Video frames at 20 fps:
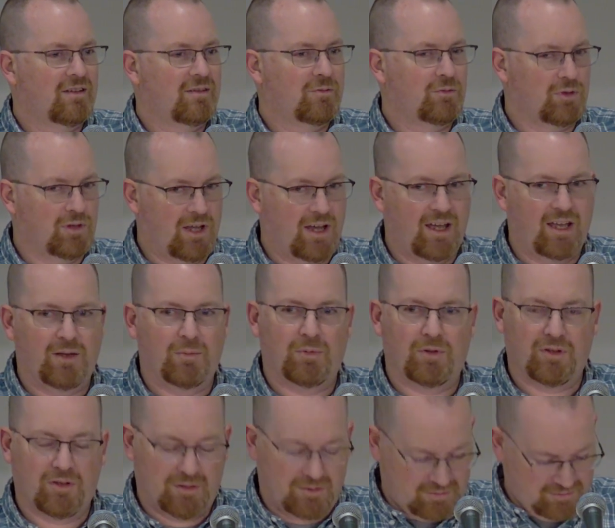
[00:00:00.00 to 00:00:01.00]

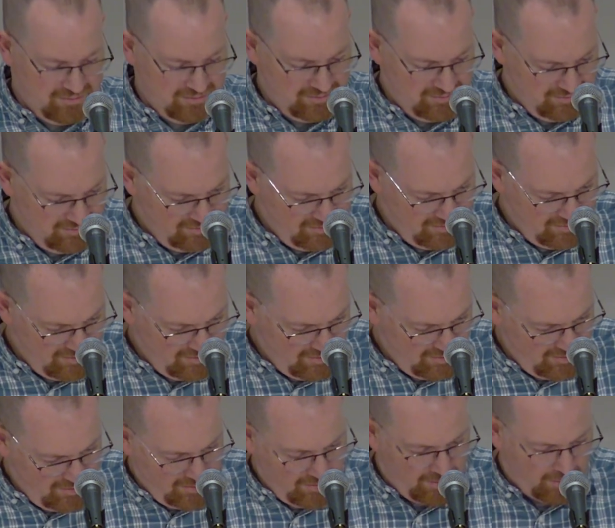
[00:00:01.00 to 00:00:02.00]
reliable,
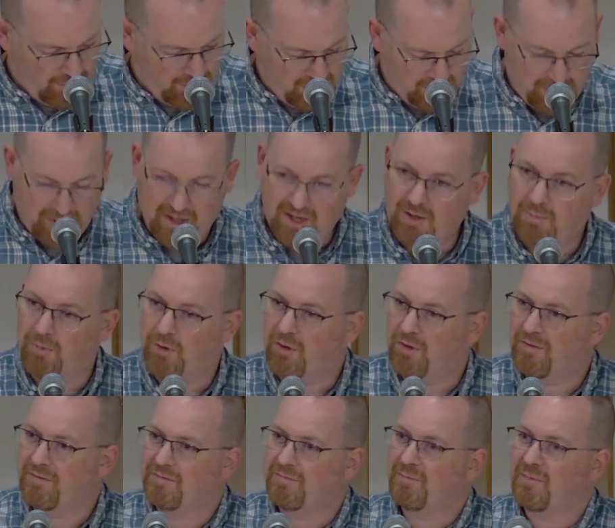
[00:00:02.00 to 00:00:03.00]
or dependable,
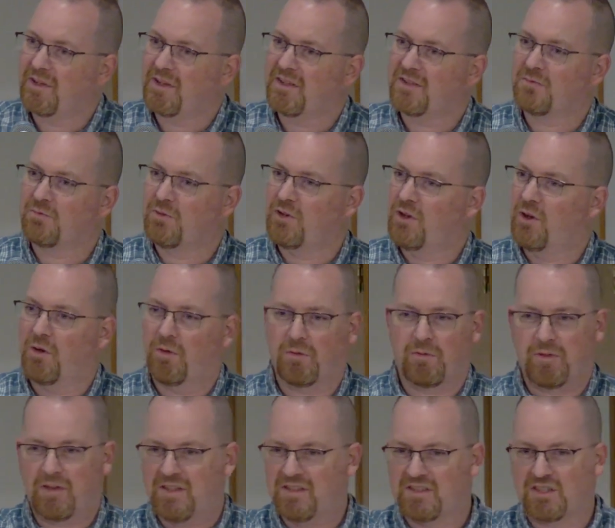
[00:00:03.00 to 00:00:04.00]
because we know
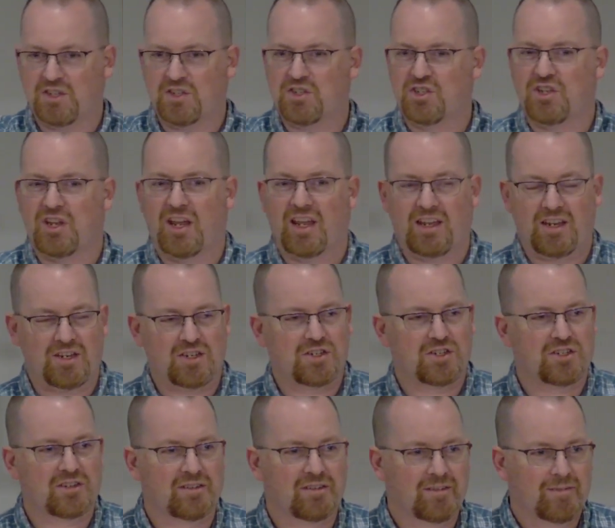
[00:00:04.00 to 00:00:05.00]
things can
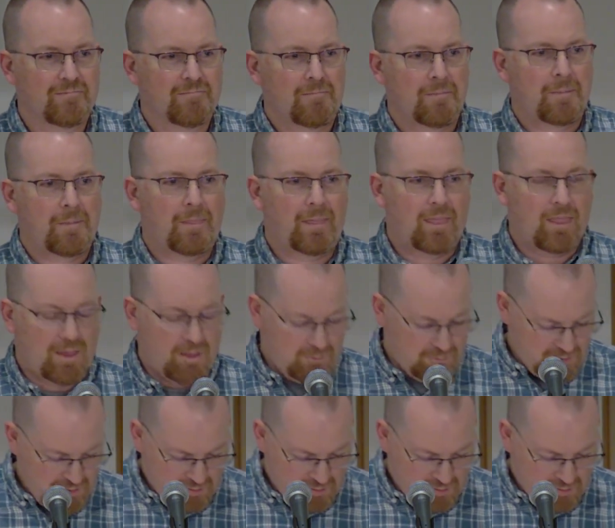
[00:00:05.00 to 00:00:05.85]
change. We